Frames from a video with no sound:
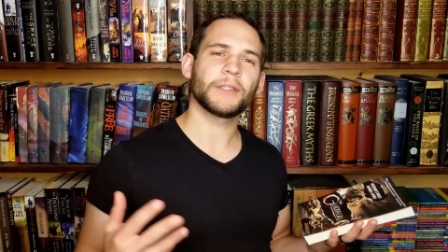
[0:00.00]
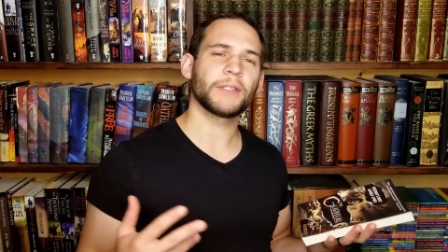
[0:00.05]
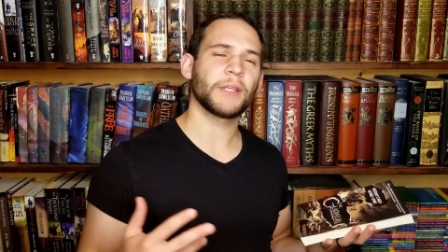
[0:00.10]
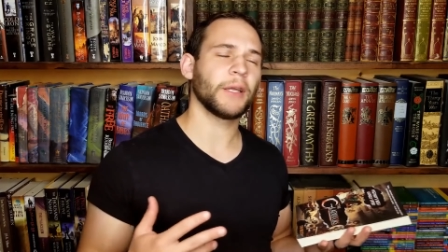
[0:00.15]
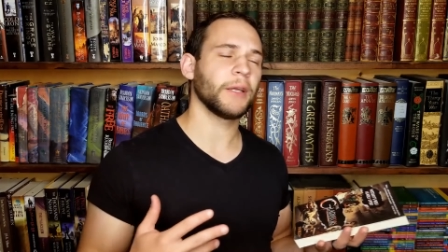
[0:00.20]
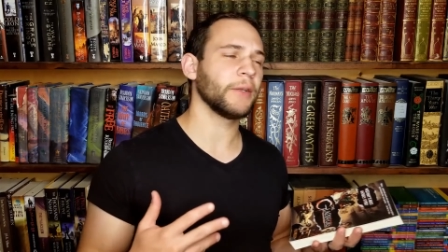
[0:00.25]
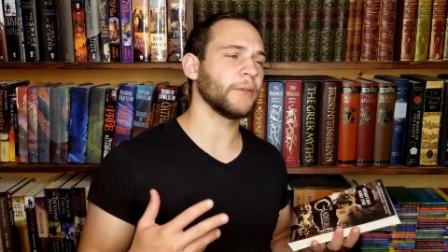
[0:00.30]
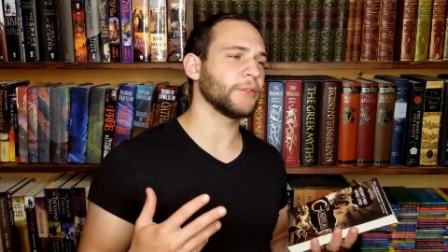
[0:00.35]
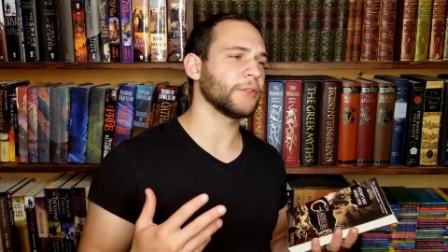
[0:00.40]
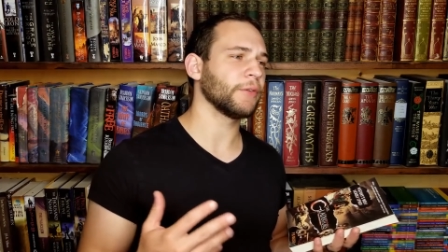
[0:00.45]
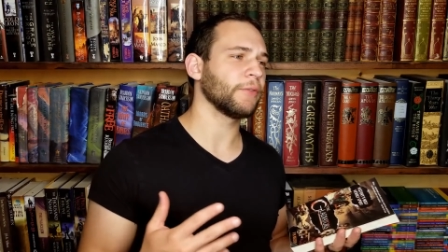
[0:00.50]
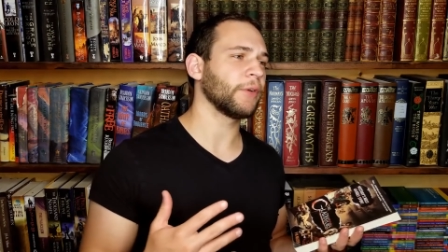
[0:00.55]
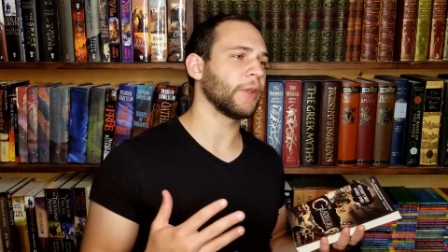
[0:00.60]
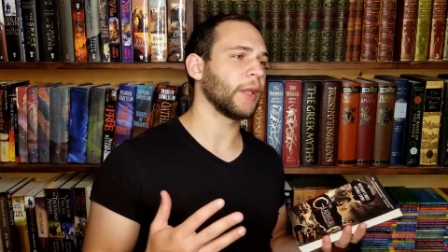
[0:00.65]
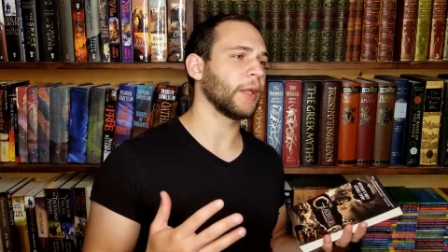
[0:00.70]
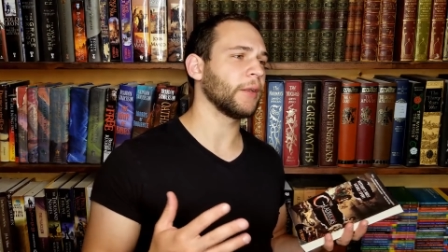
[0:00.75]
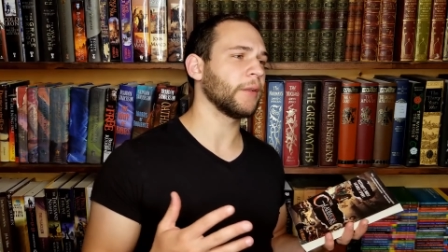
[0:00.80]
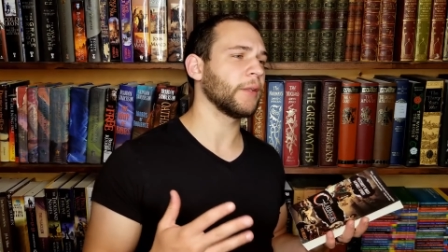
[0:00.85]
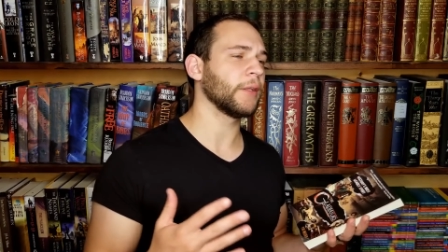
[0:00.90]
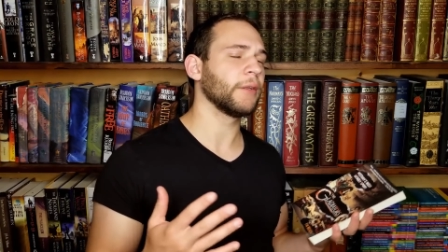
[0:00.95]
styles of
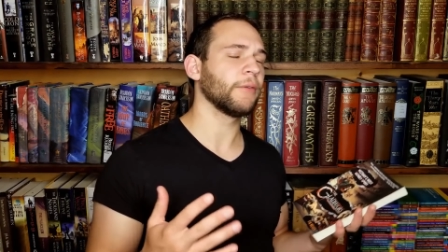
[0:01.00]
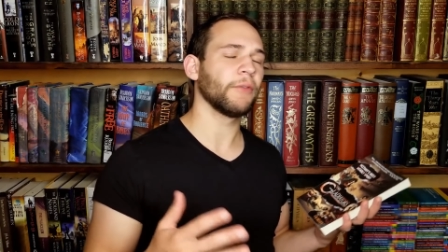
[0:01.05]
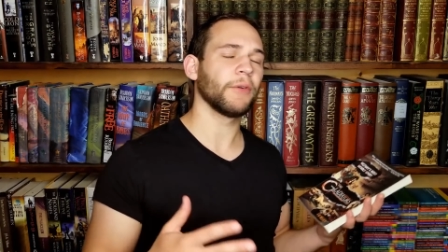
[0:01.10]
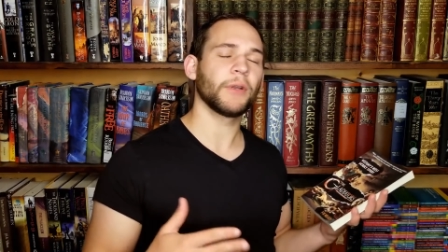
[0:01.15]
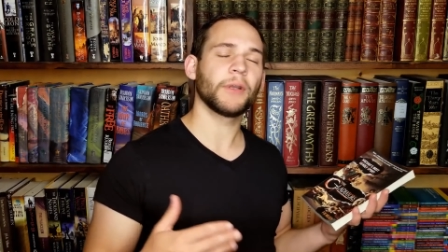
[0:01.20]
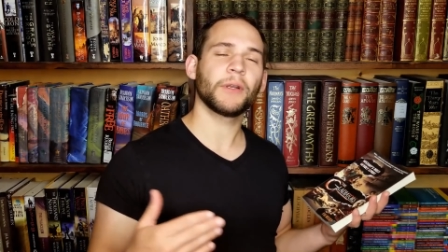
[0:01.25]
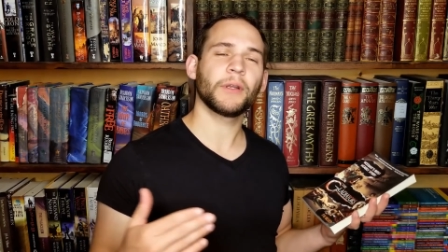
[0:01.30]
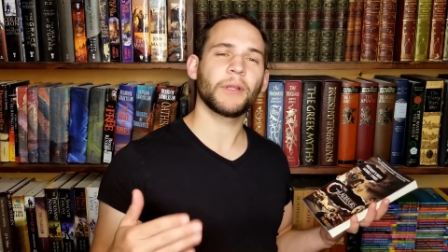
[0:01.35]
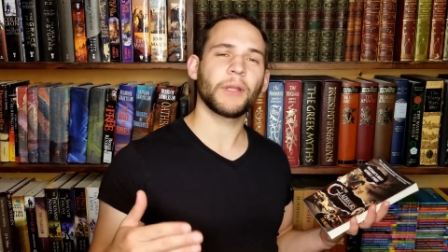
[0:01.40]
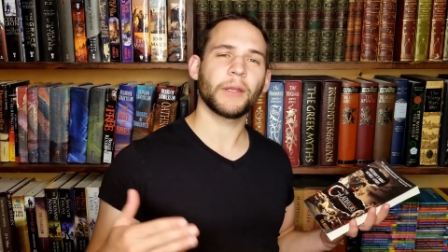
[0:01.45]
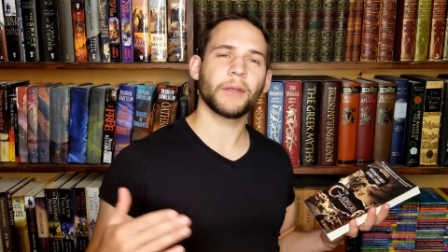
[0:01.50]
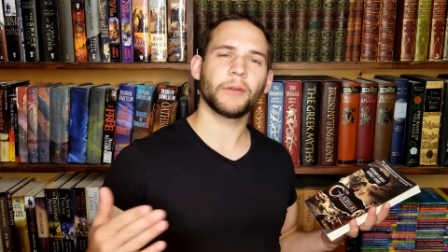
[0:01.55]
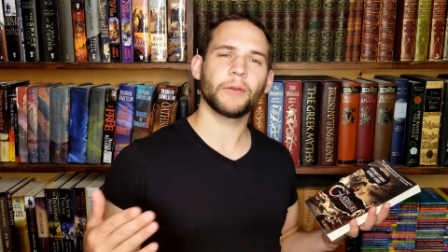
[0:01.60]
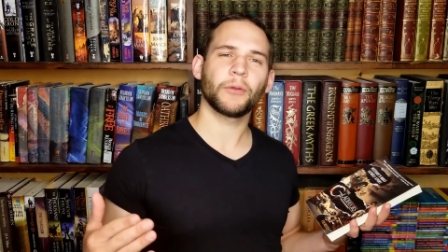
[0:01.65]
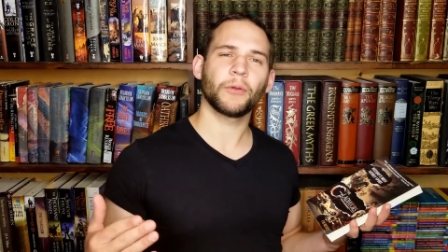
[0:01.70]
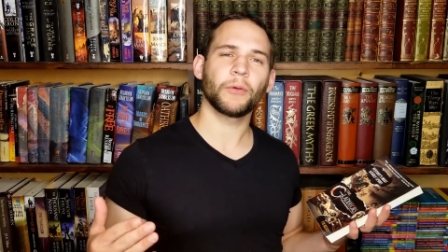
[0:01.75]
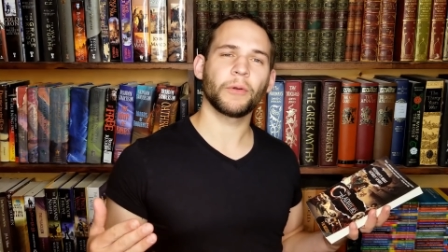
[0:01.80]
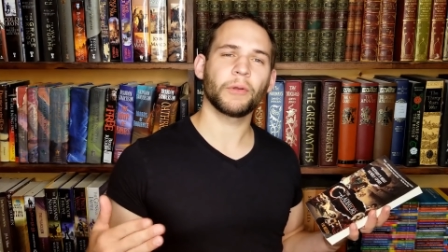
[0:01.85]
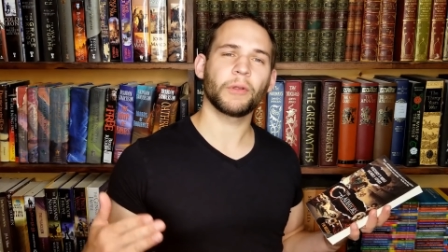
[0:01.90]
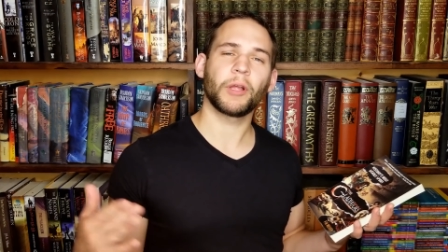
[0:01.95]
the different
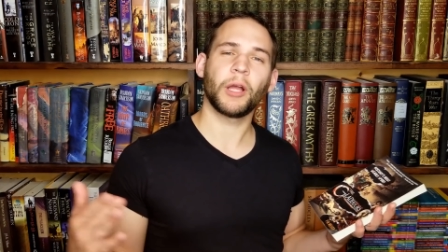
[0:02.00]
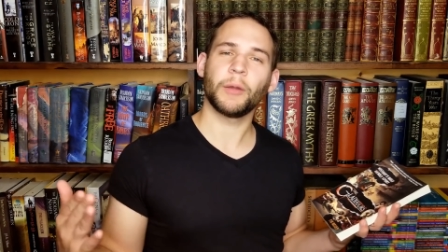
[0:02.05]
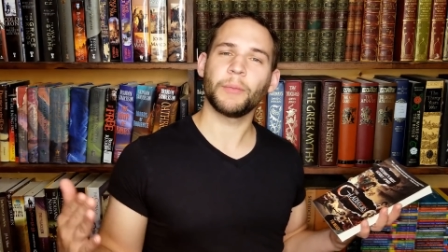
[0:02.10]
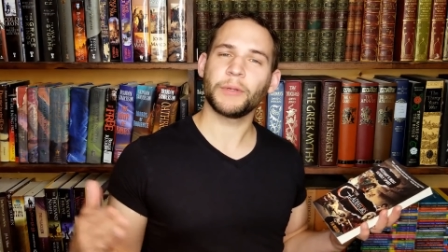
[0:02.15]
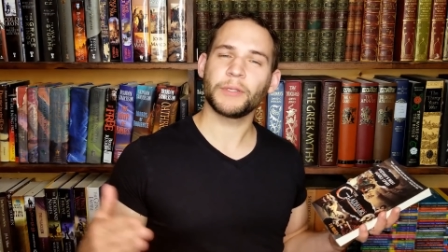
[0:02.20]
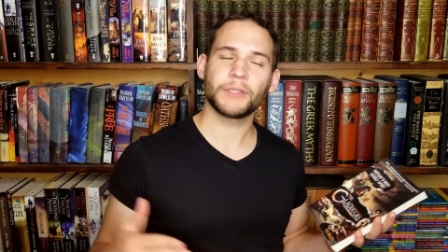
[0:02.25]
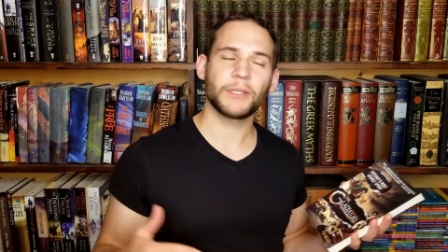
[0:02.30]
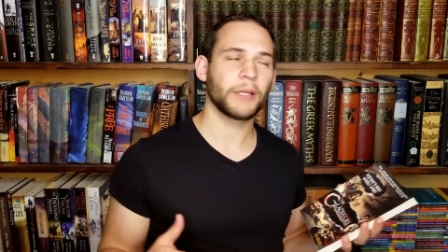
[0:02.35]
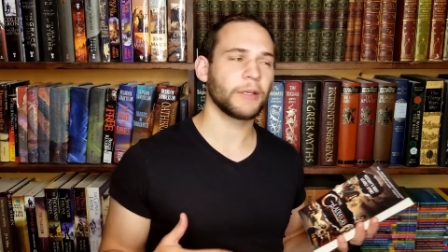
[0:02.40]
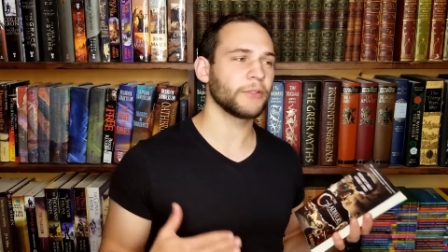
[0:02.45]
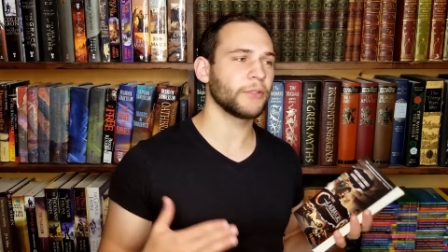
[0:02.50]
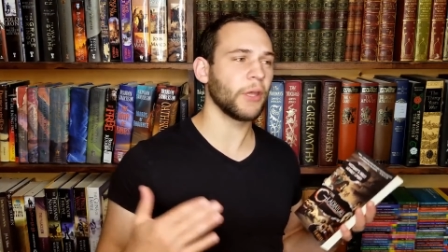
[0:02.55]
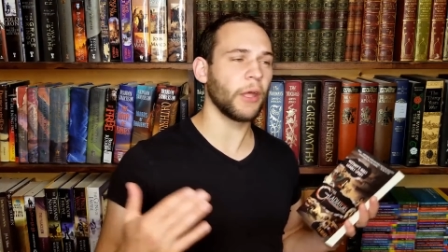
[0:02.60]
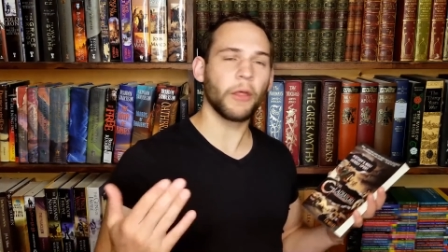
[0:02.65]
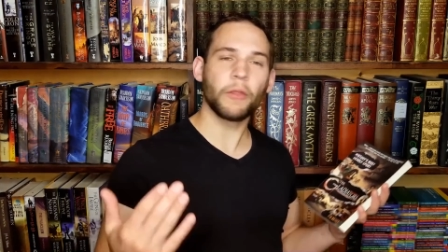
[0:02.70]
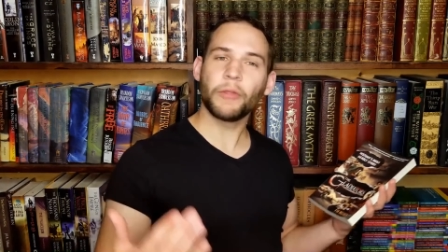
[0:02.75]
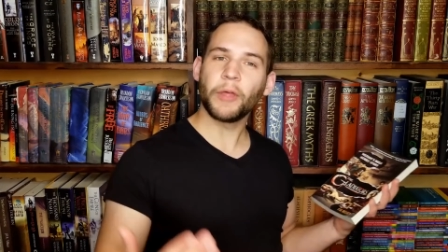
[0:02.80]
gladiatorial combat styles